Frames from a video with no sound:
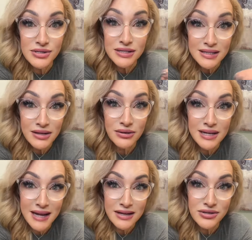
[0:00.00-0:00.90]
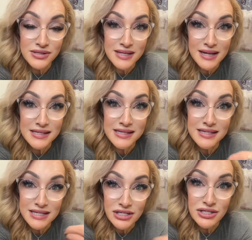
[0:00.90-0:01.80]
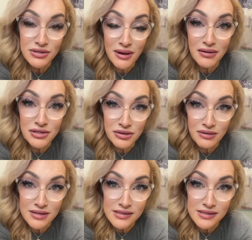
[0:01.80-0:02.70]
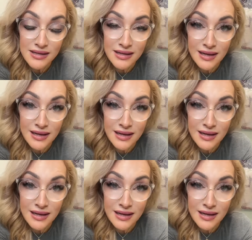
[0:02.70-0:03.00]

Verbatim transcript: there's literally an exercise that teaches you how to do this.